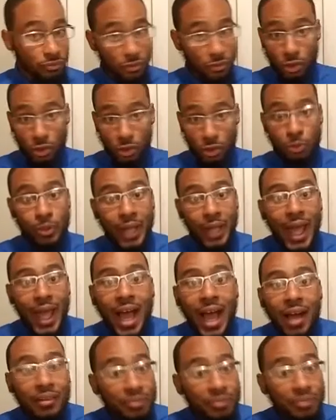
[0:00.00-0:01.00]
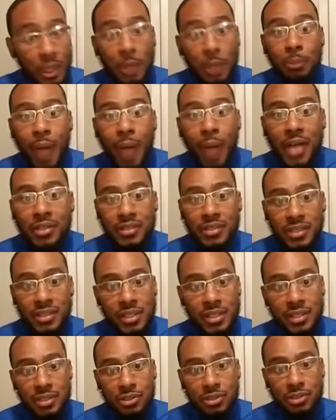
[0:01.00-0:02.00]
you would have a buyer's
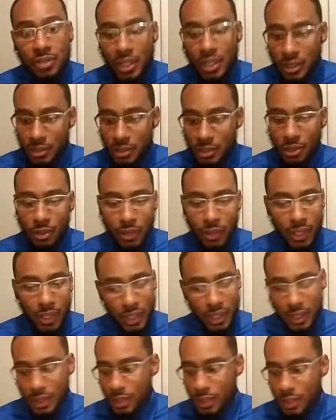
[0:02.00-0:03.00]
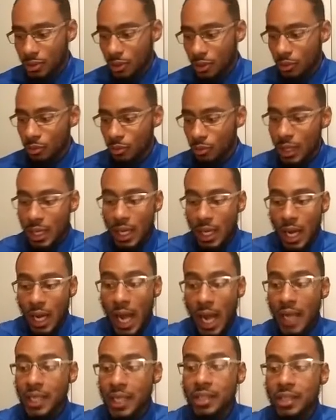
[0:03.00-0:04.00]
list. You let them know, hey, you know,
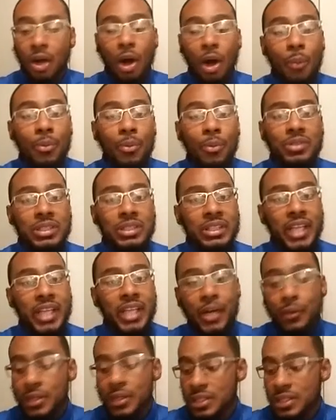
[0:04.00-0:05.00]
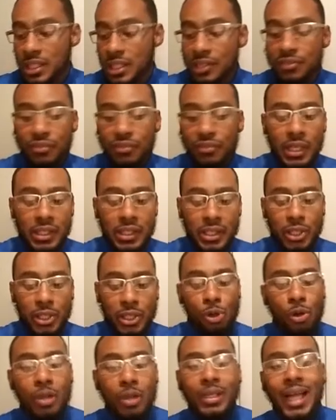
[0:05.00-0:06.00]
I can almost guarantee funding
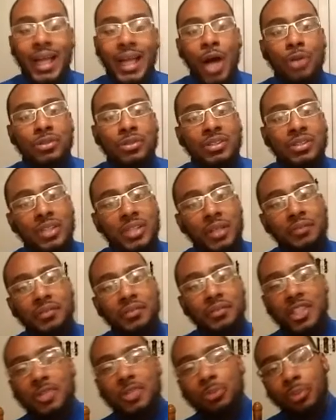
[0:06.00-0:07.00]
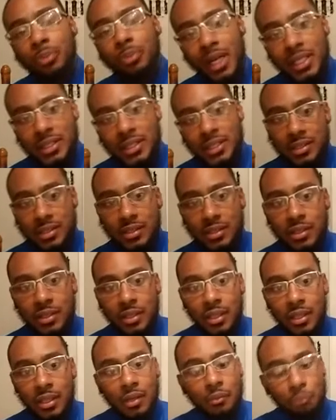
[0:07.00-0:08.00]
on houses of this price.
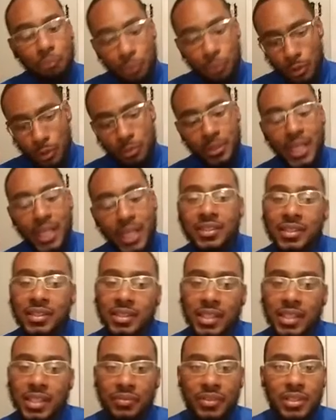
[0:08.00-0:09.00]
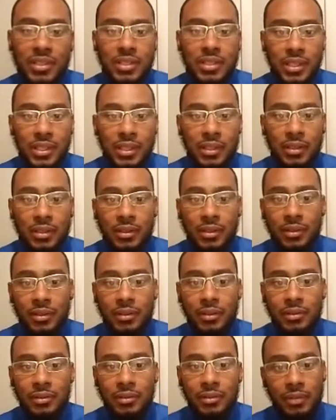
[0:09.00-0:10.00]
Boom, that's the Diffie thing.
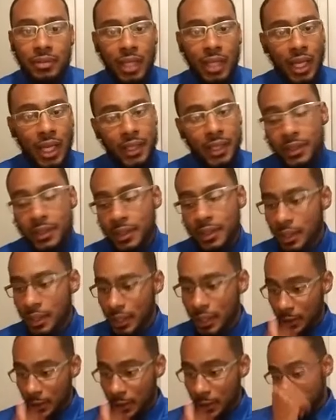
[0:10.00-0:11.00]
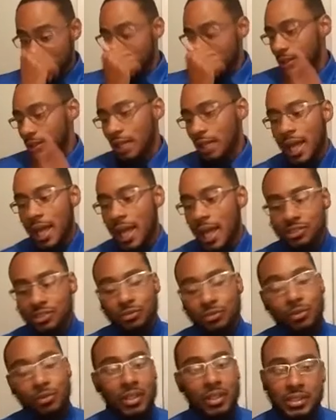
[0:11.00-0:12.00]
Like, as a
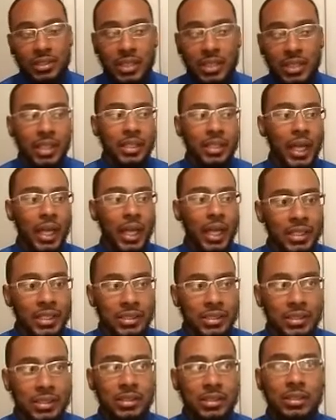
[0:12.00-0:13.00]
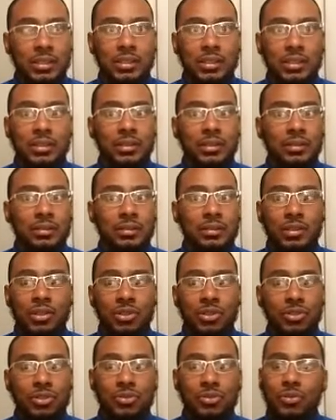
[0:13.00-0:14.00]
real estate agent,
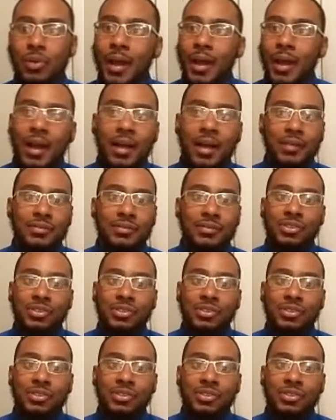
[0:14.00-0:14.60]
you have